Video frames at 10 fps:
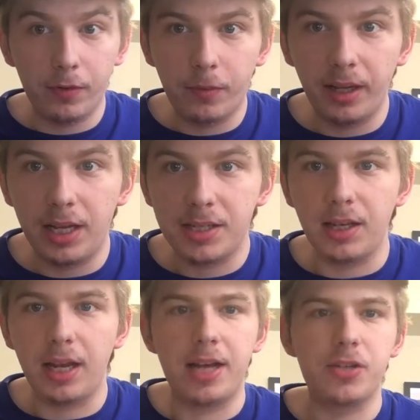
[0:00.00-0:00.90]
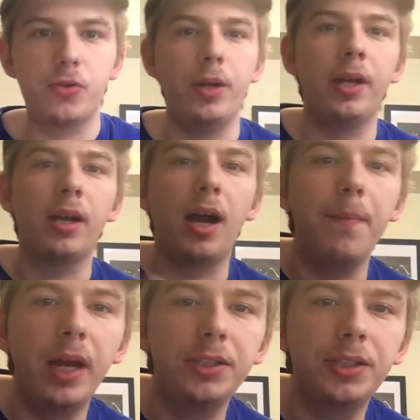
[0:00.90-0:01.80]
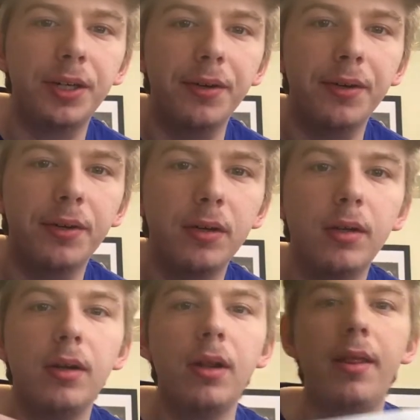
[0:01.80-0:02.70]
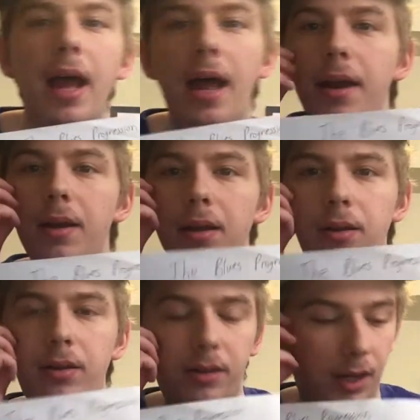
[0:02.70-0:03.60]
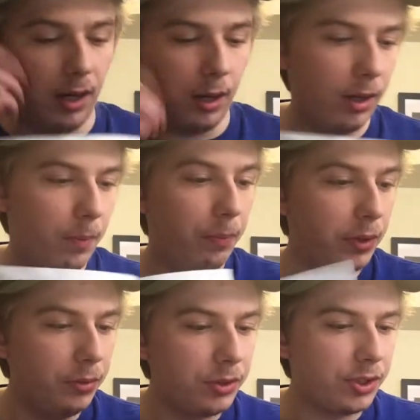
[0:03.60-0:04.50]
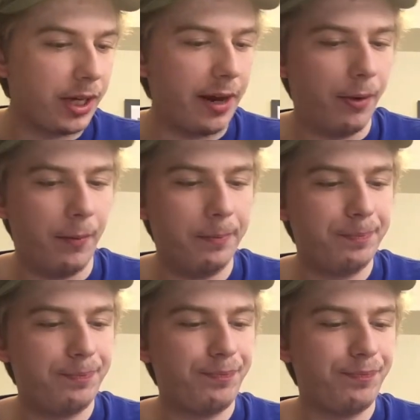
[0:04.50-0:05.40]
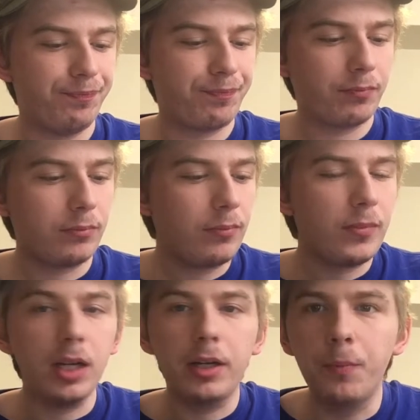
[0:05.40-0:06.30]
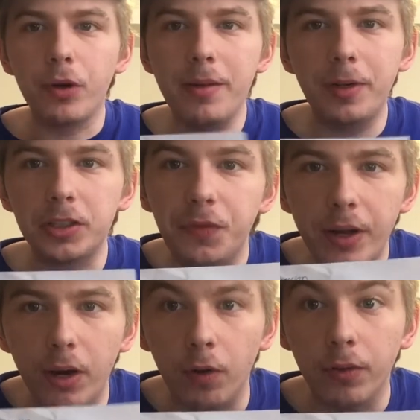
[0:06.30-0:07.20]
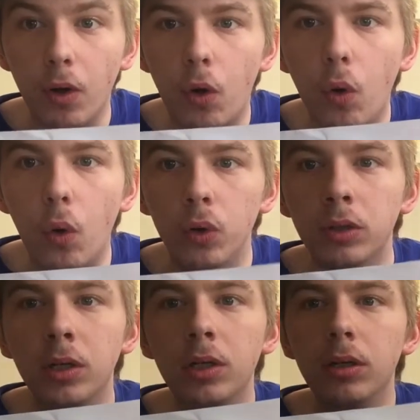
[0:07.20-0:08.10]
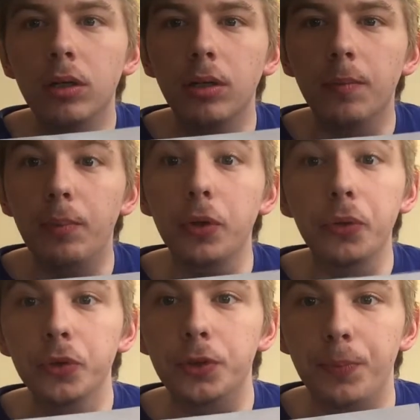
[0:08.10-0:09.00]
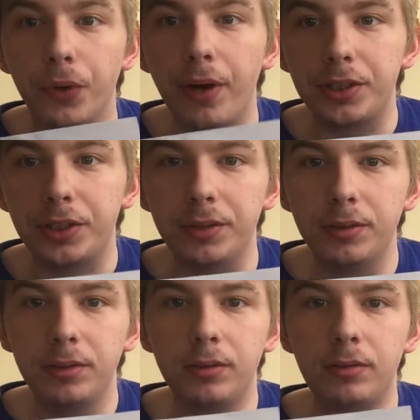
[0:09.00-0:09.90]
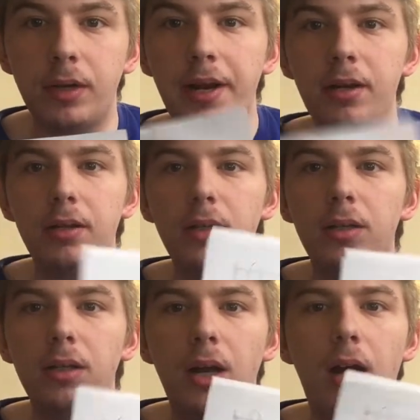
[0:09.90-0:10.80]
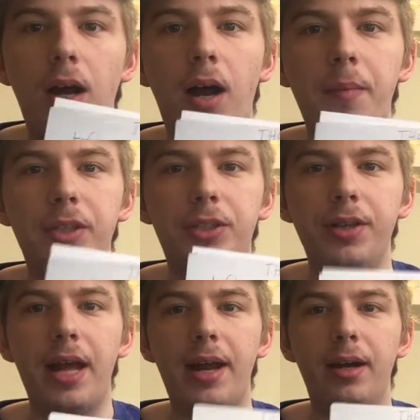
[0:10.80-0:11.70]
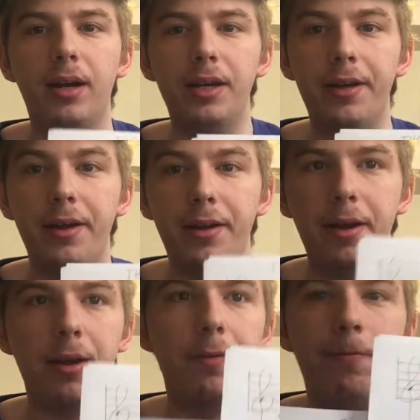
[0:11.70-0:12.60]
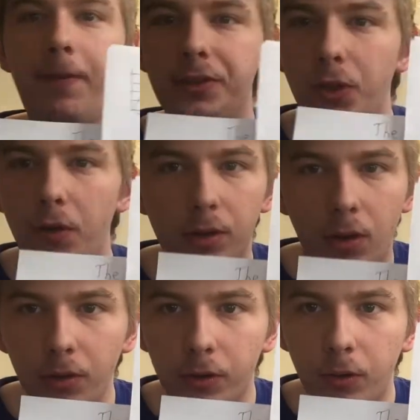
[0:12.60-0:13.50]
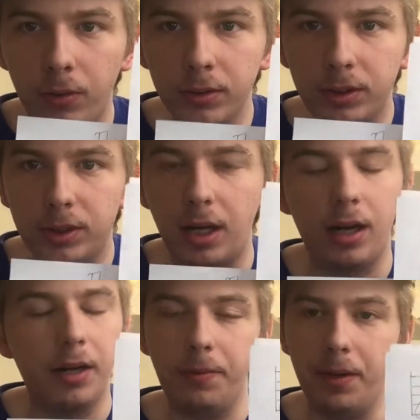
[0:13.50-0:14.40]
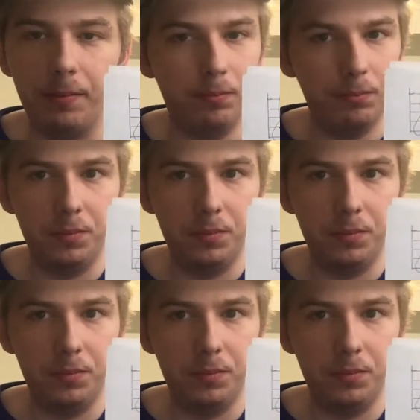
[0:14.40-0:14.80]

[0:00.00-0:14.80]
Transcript: from my lesson last week, I mentioned that the blues scale can pretty much fit over the whole blues progression, right? I mentioned that it fits over all the chords. It